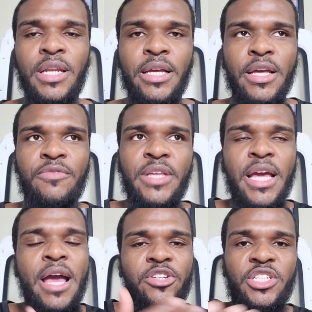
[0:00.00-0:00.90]
Like, if they
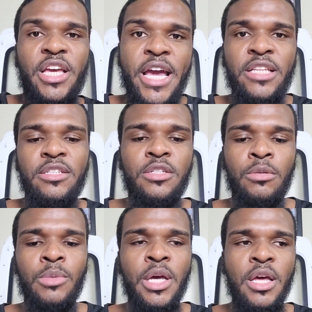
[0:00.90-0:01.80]
have shit handed to
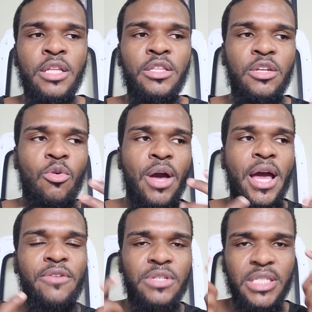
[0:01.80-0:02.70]
them, they don't
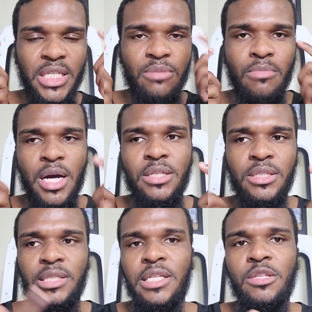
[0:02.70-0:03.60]
have the same
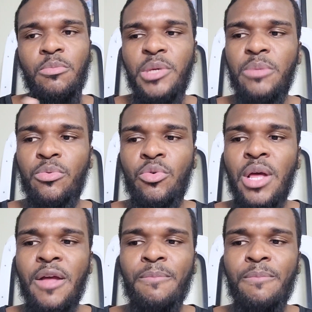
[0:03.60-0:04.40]
mindset than the people